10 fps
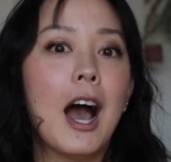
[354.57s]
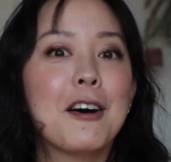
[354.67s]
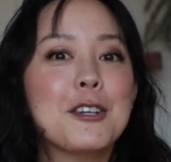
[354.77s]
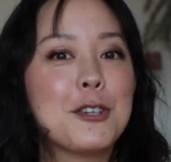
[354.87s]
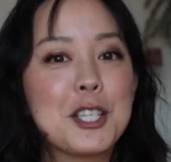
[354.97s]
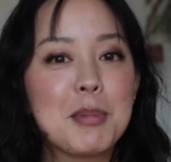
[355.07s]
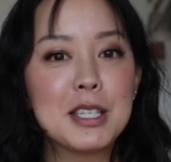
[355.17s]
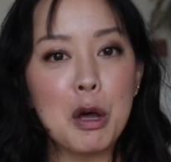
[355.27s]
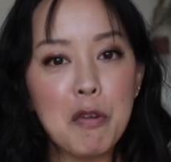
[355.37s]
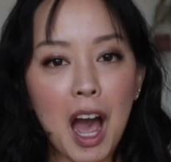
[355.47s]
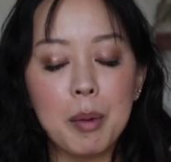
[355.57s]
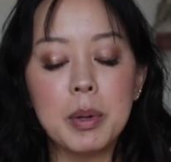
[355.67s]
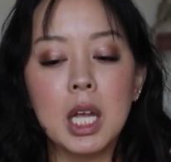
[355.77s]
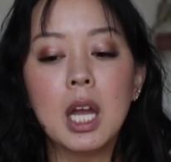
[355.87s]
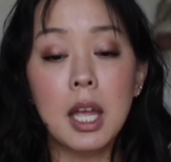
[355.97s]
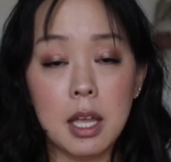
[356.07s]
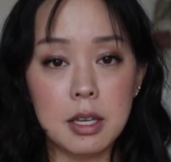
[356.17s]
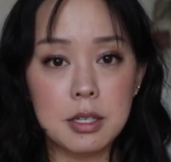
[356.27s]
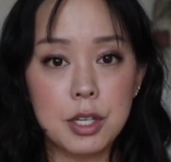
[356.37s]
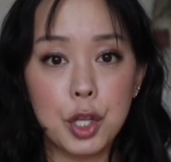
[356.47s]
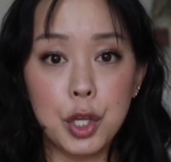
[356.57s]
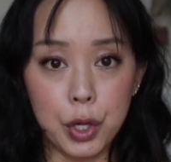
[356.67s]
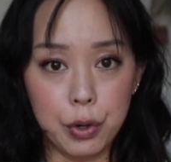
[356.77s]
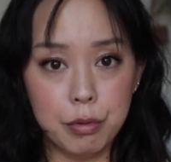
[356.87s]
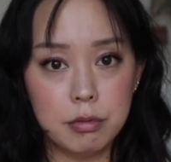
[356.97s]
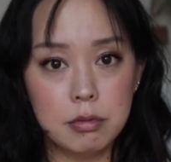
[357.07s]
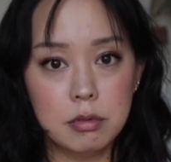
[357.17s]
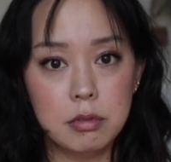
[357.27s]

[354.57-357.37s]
how to dress myself happy, is you.